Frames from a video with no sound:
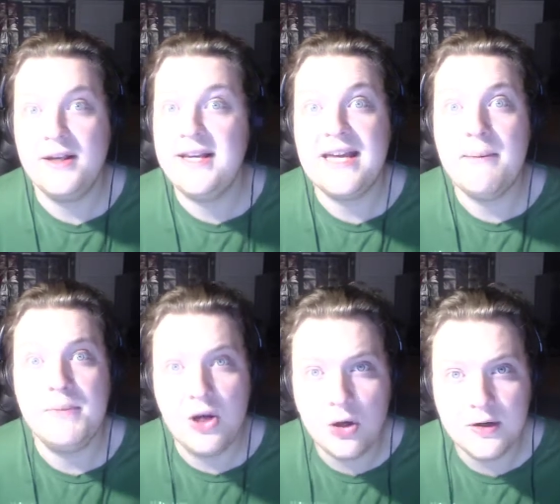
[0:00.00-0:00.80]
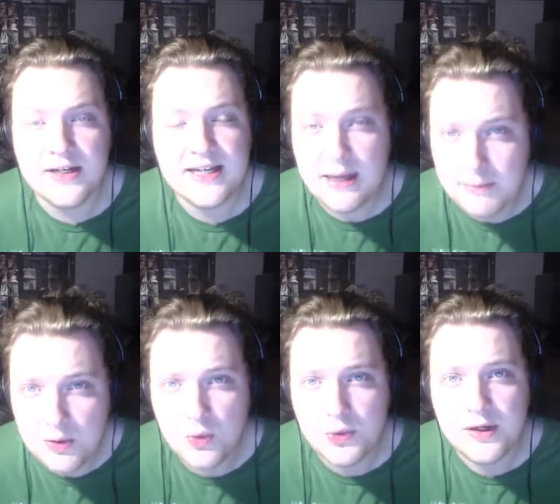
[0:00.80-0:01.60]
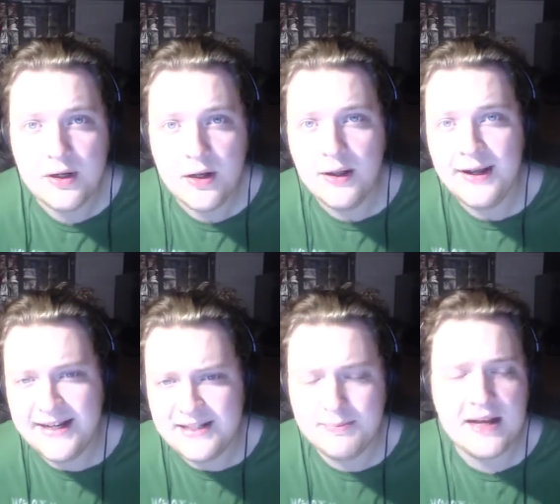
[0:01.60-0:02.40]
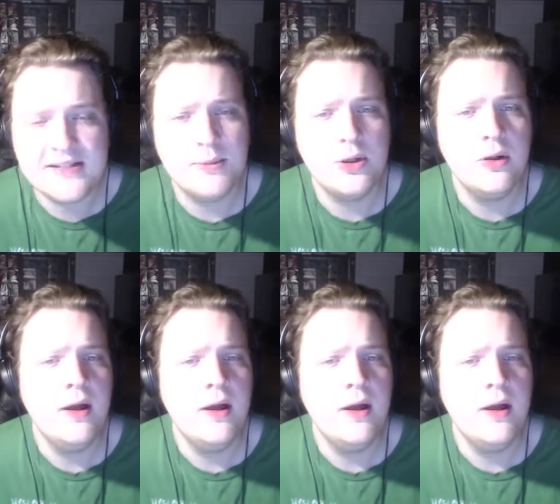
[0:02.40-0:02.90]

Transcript: He can be hurt. He can be wounded. It is possible.